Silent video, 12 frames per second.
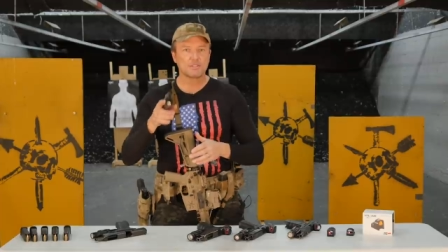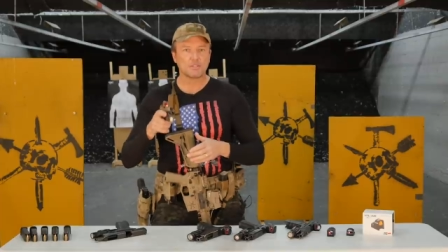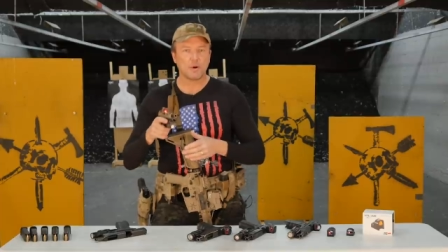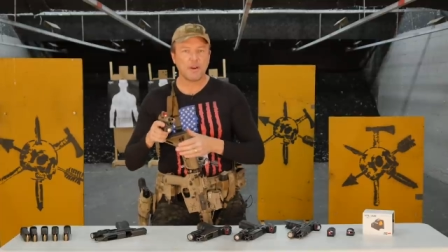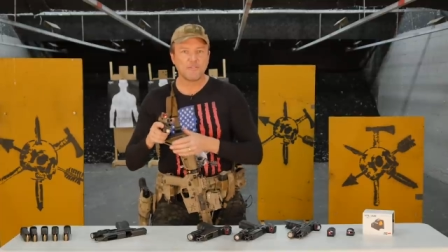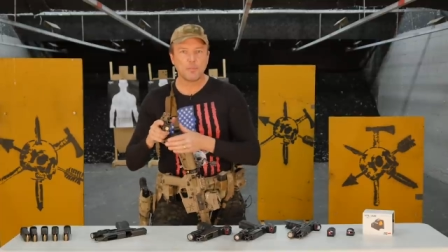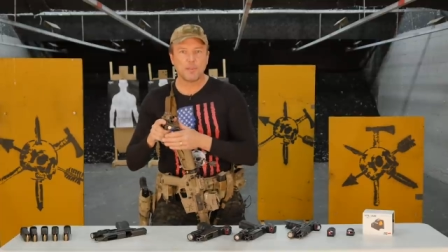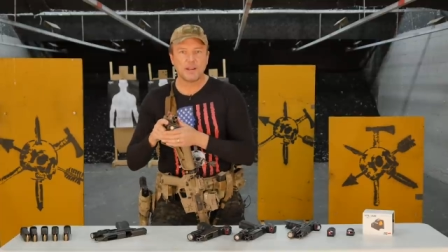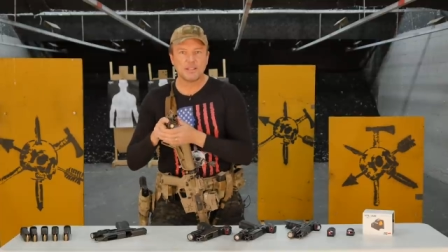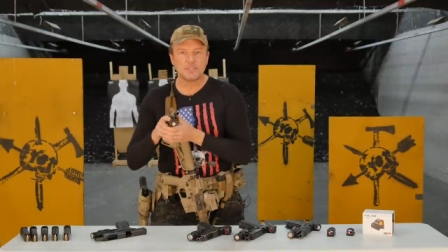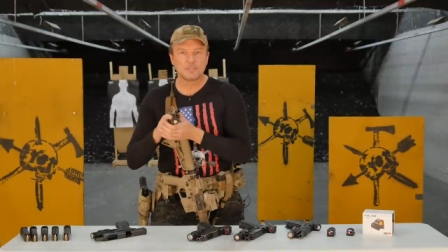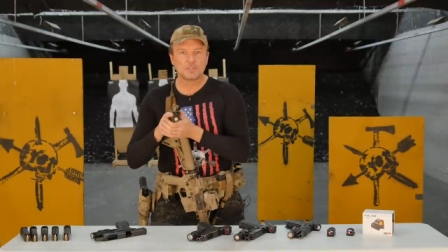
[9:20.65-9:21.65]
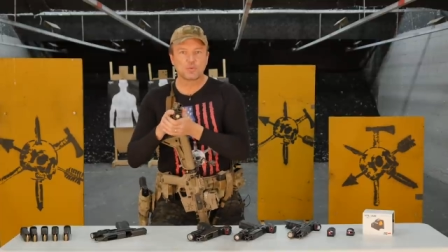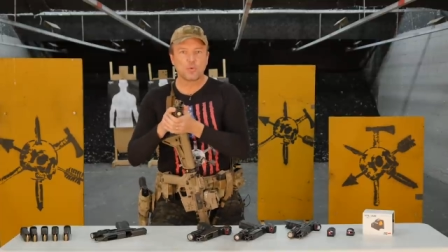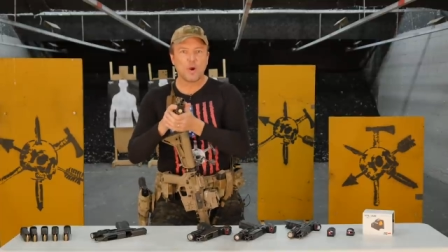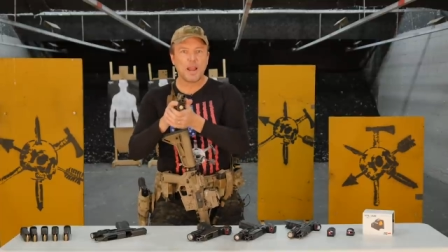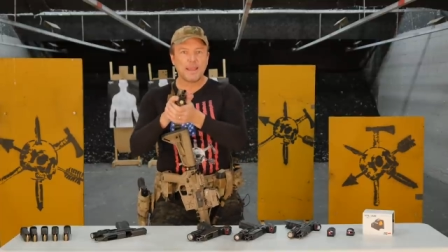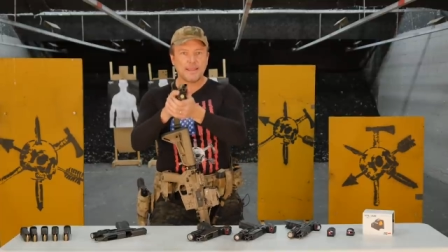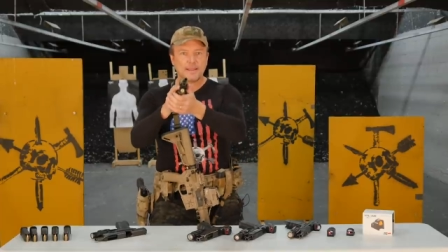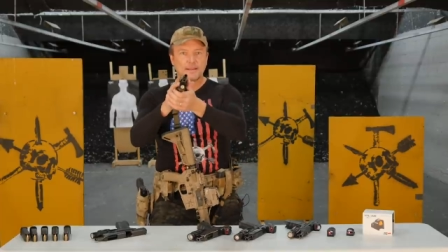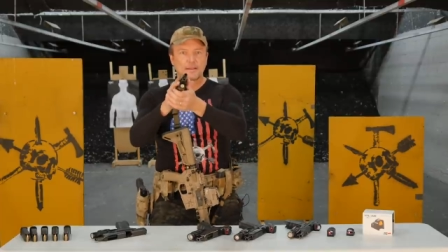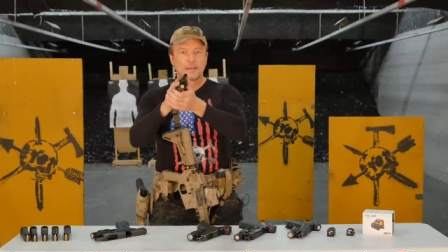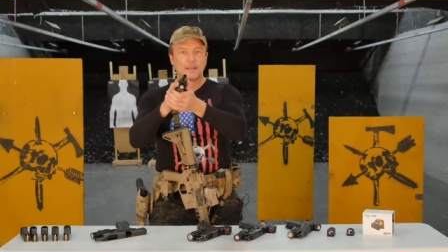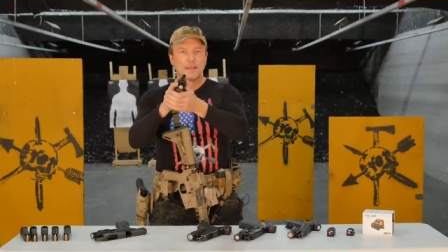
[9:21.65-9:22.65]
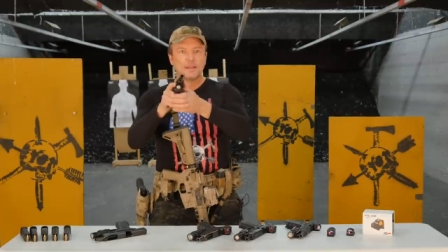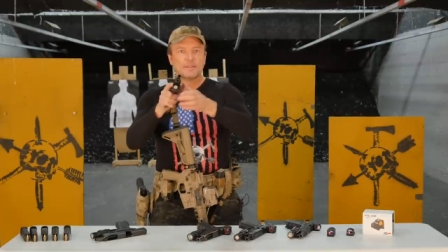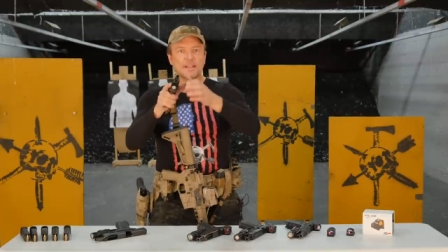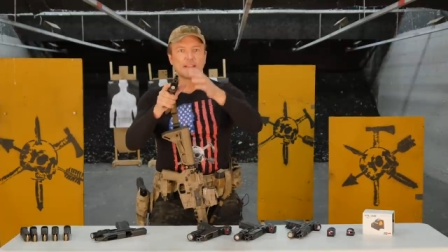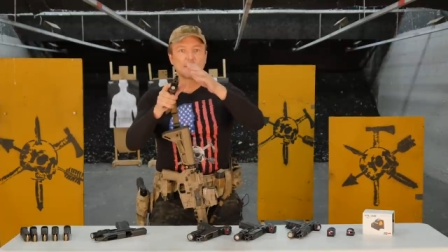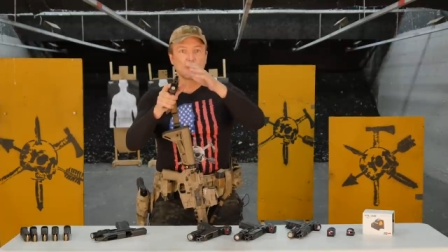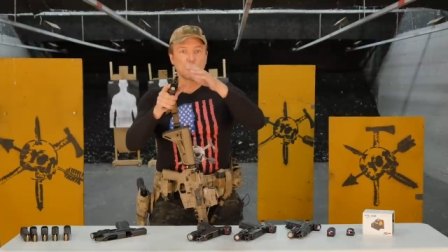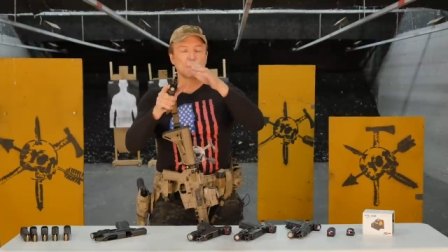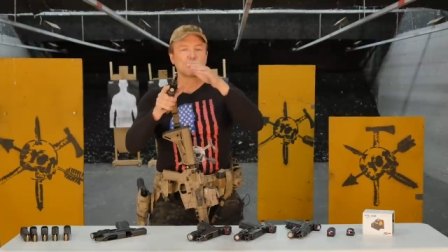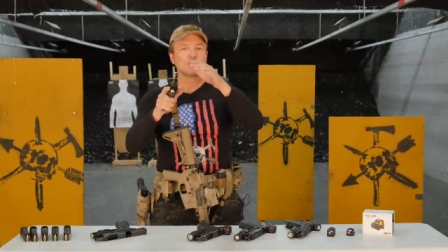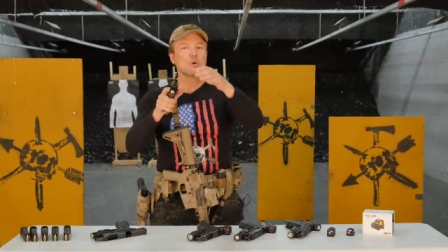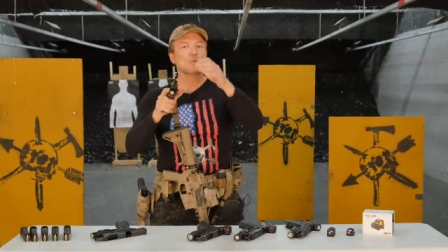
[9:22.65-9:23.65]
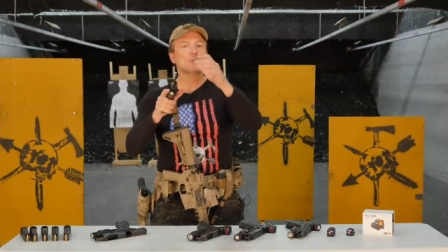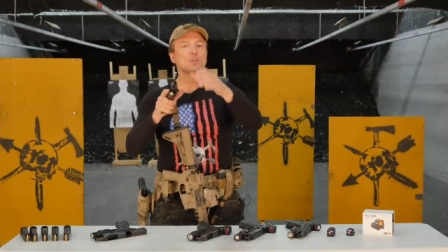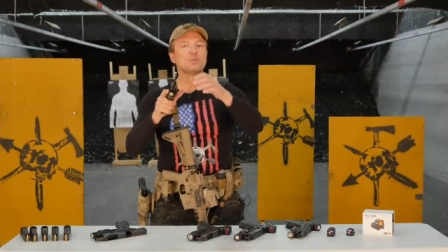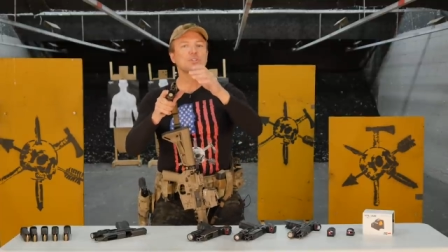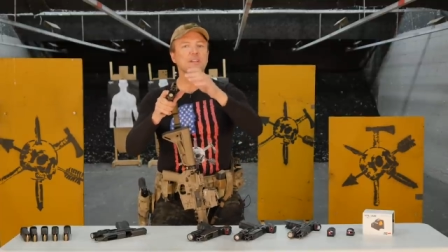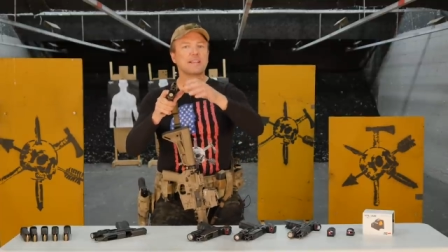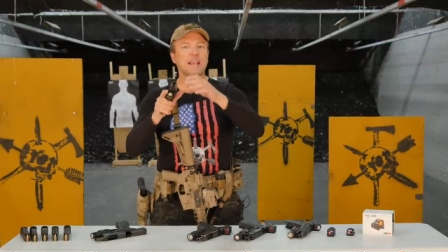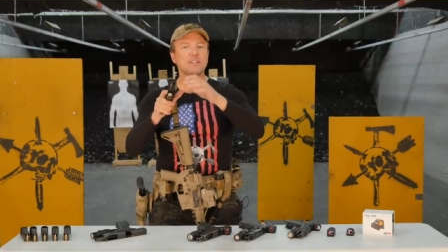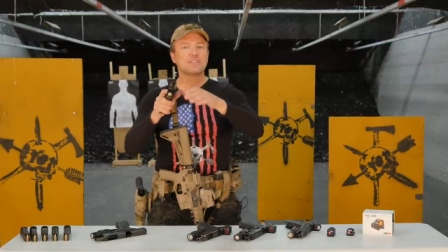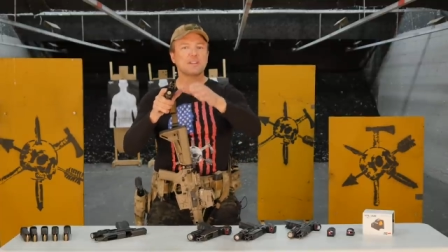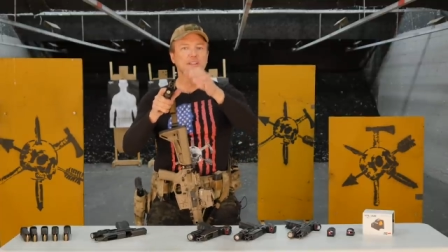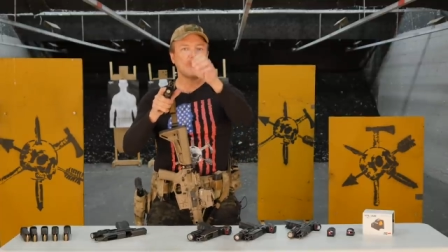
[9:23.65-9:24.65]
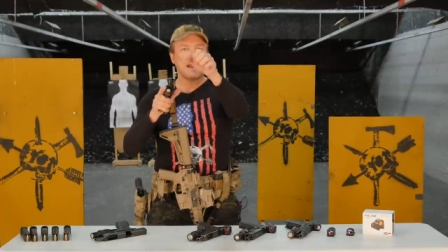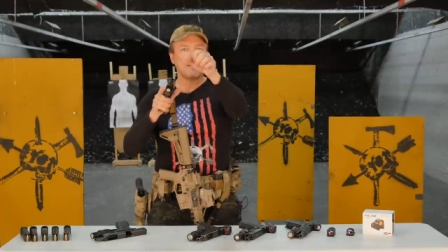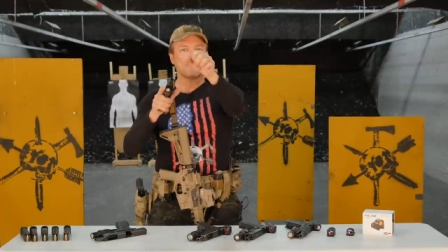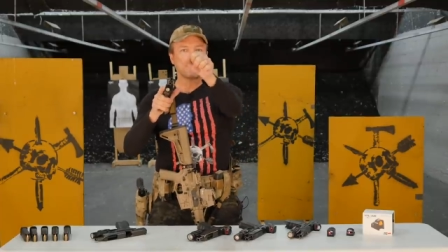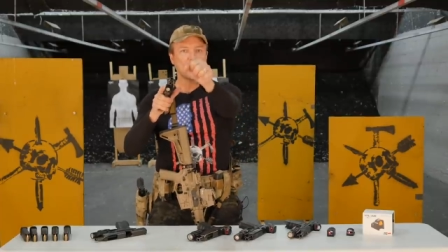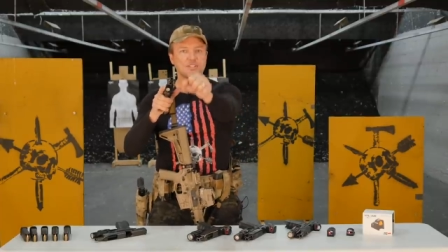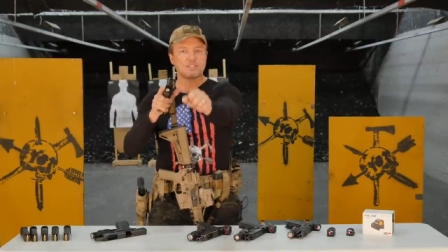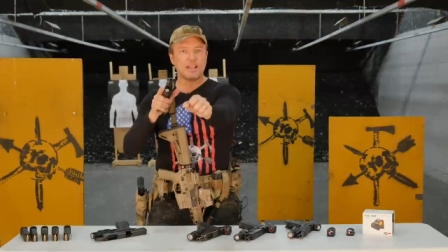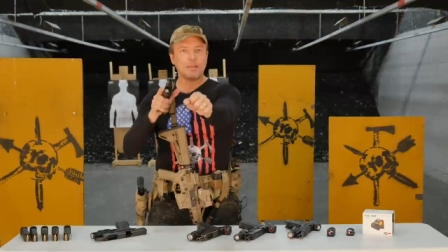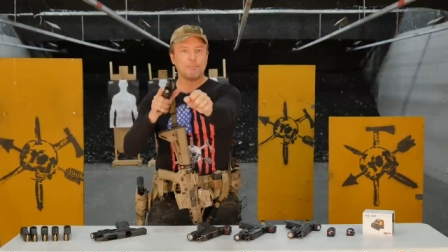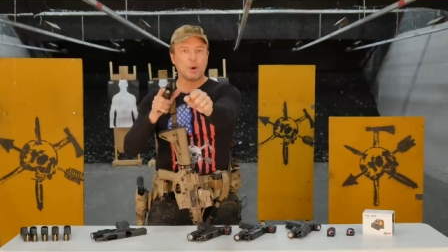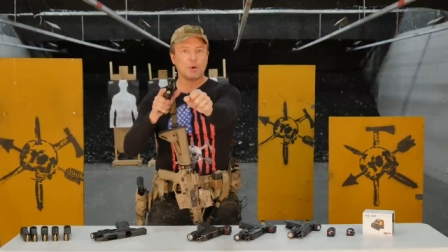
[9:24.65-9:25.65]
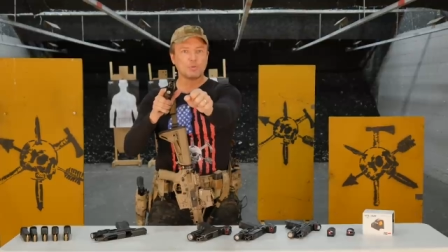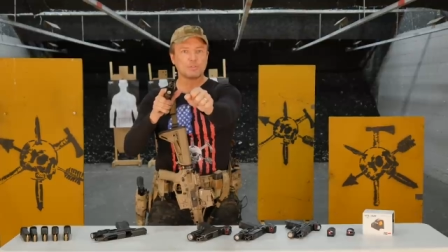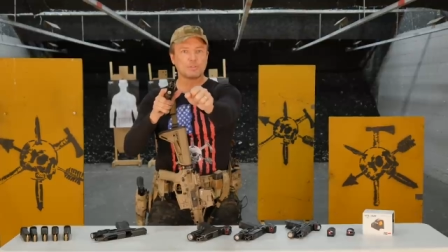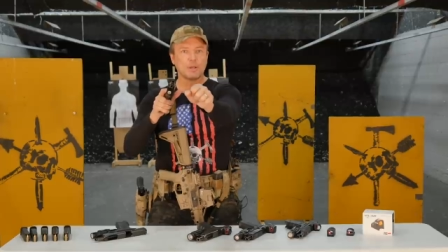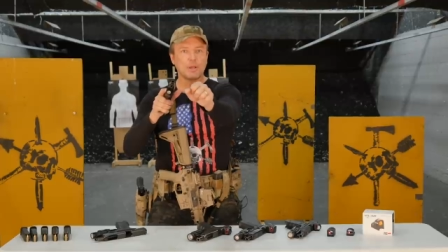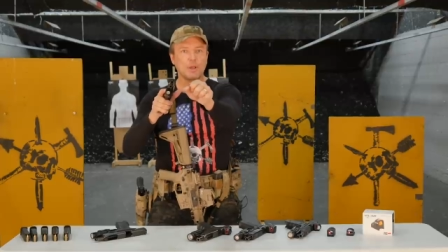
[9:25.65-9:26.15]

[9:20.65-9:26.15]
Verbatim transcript: So everybody's trying to, they're so used to catching that front sight post